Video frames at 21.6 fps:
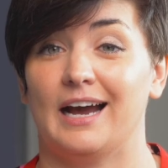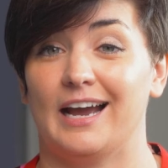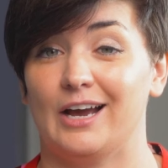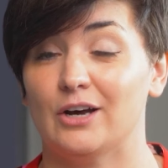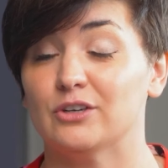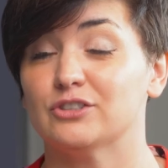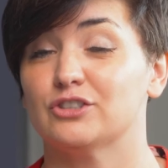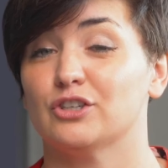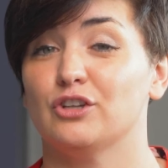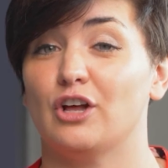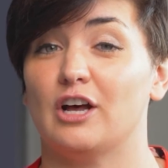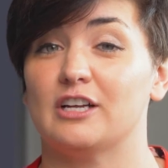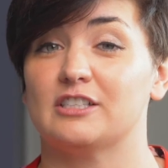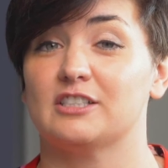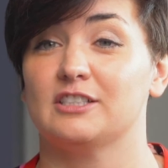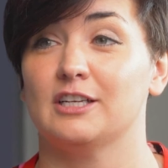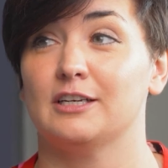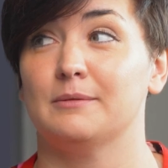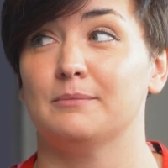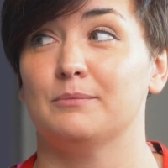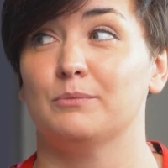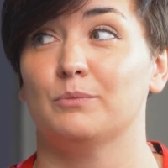I also lost
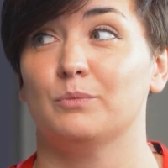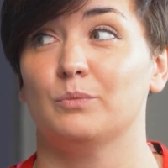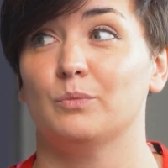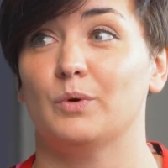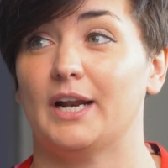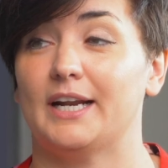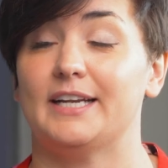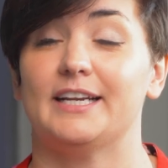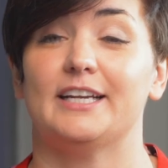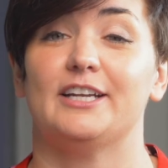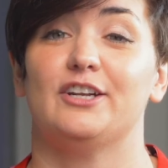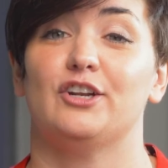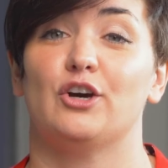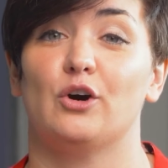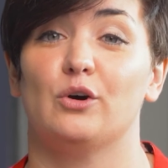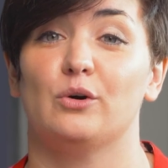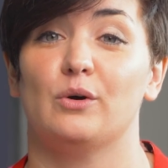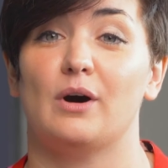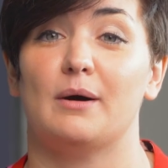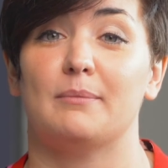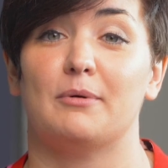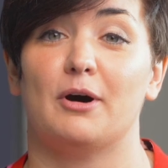them when I didn't
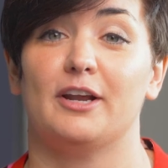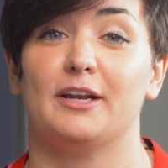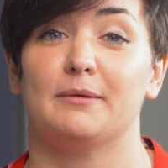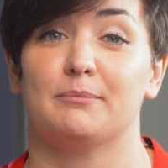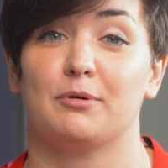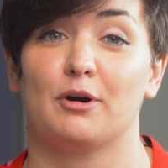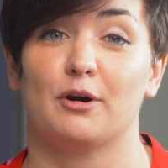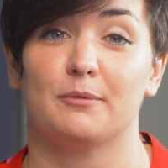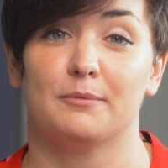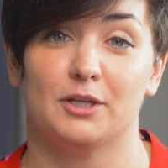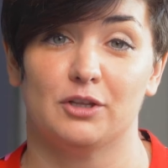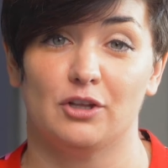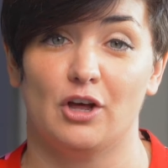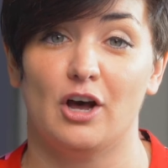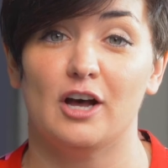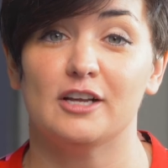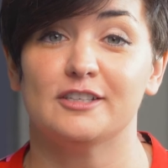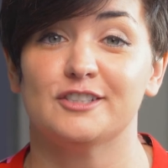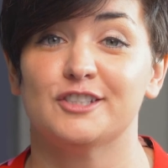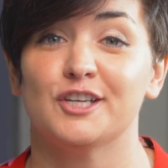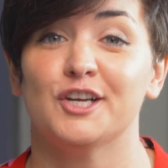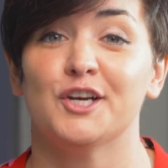know about impermanent
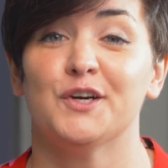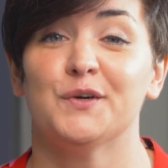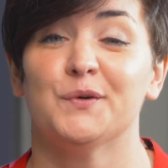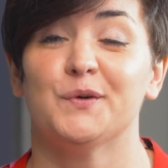loss,